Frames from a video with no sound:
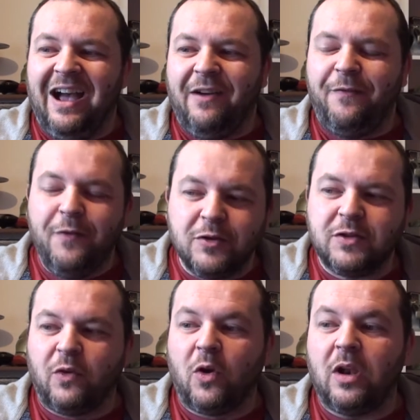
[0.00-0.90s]
First
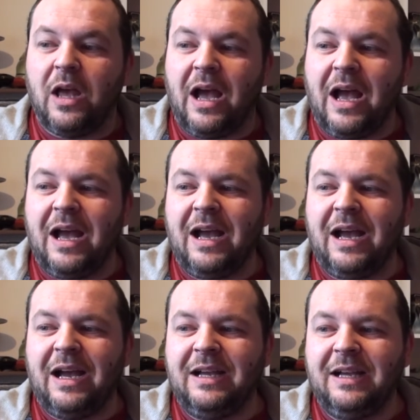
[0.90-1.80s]
of all,
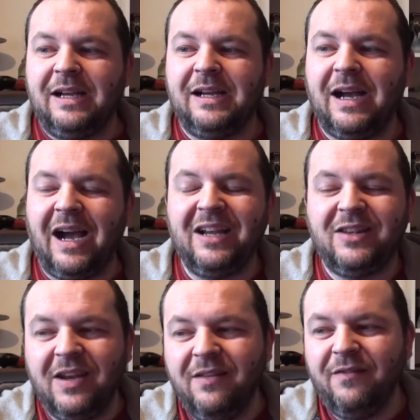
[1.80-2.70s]
I
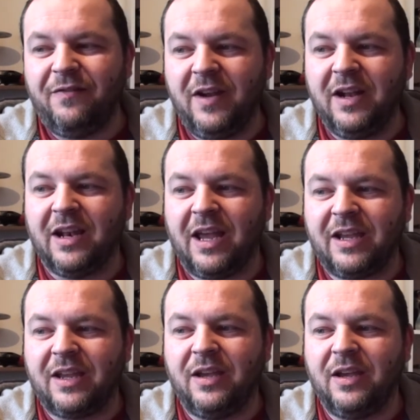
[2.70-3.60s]
didn't feel
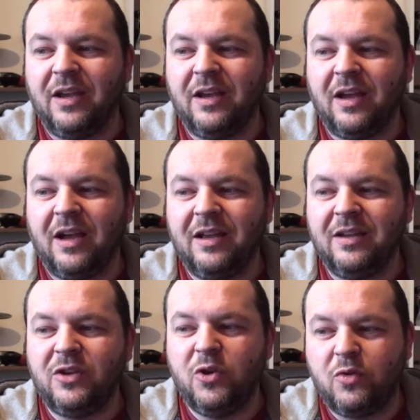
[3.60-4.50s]
like
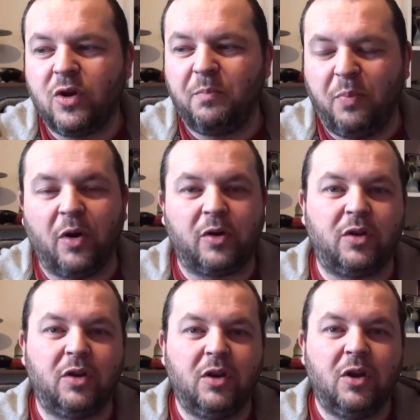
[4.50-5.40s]
you could
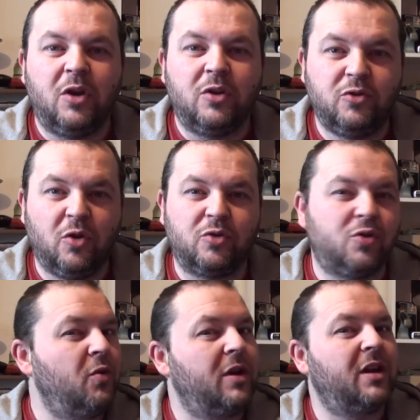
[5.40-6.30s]
put
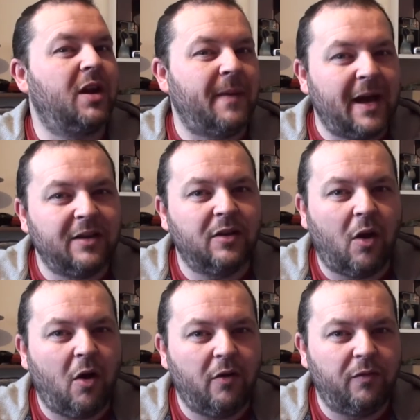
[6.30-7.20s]
Jojo in command
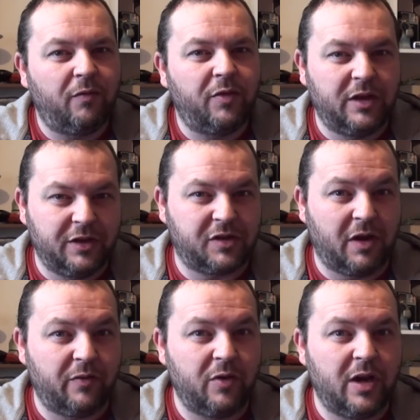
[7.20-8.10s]
of the
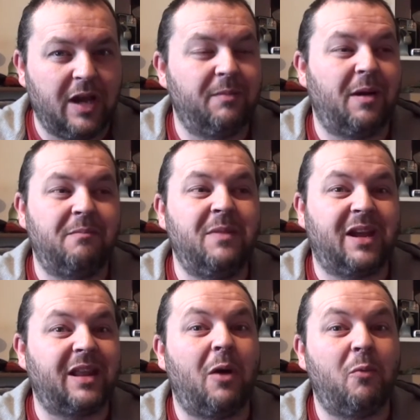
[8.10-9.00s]
Discovery and
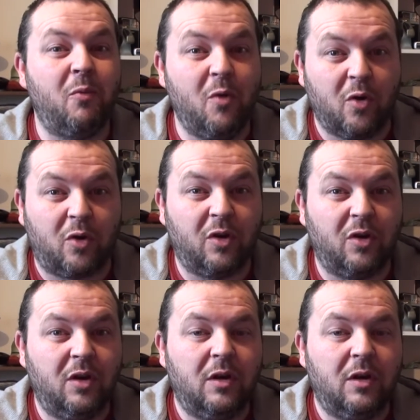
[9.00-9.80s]
make that work.